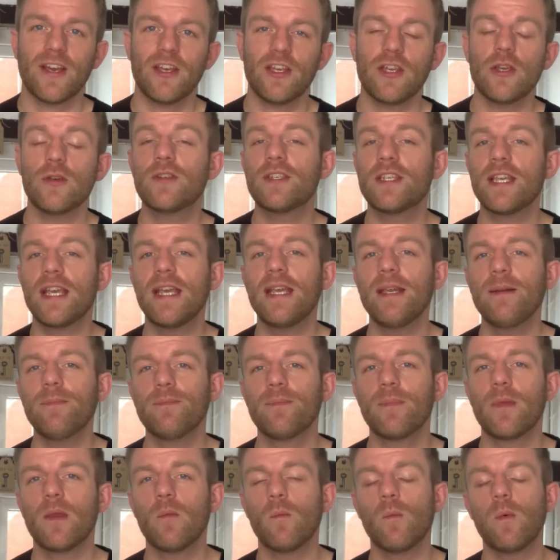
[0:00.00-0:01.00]
You see,
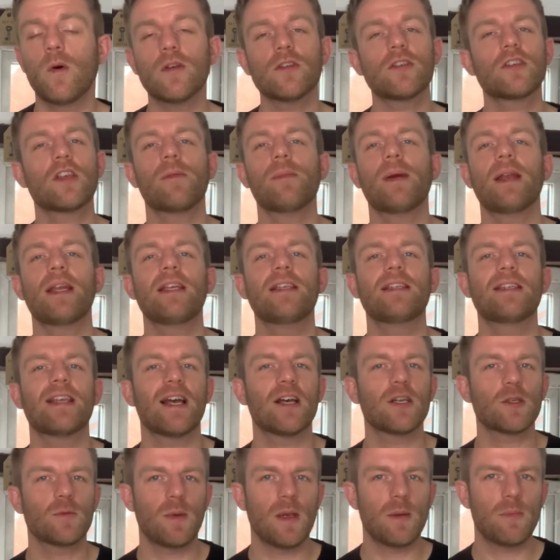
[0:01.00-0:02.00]
what so many
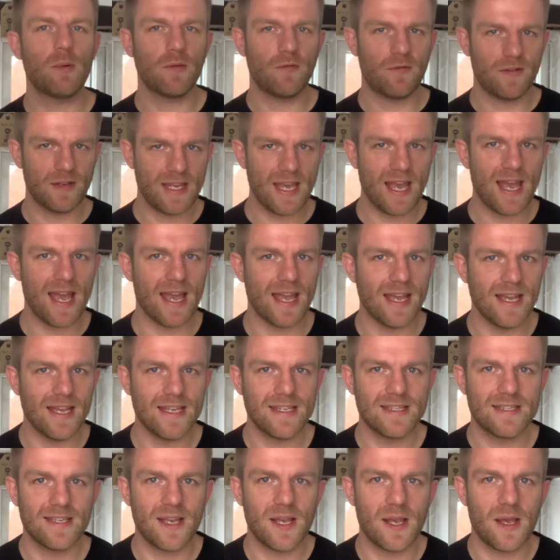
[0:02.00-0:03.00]
salespeople forget
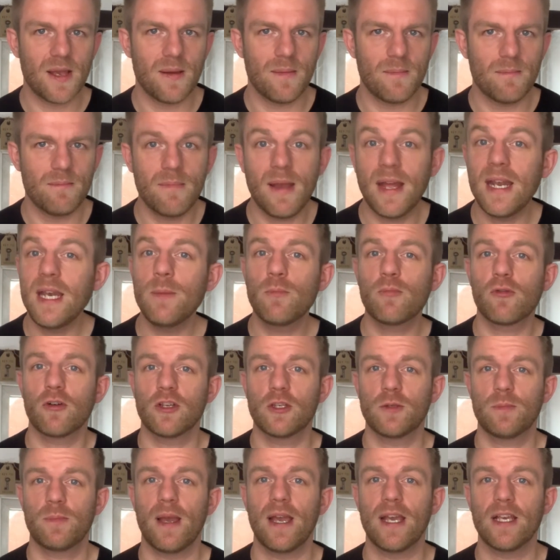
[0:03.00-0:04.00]
is that many
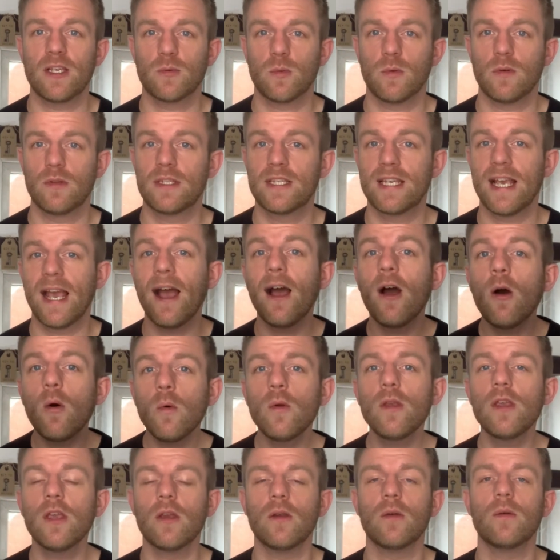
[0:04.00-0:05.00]
prospects will
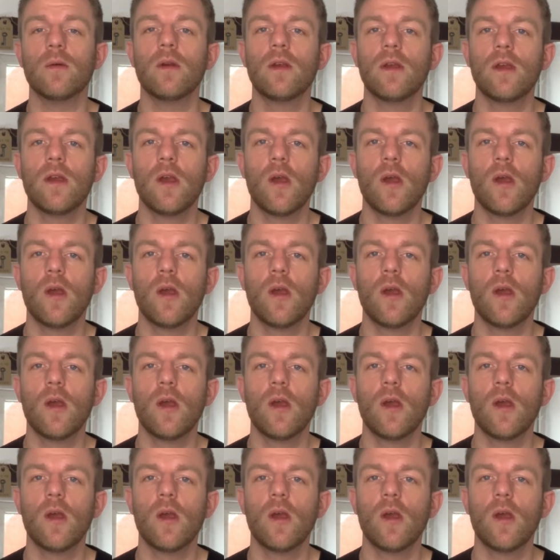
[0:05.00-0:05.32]
tell you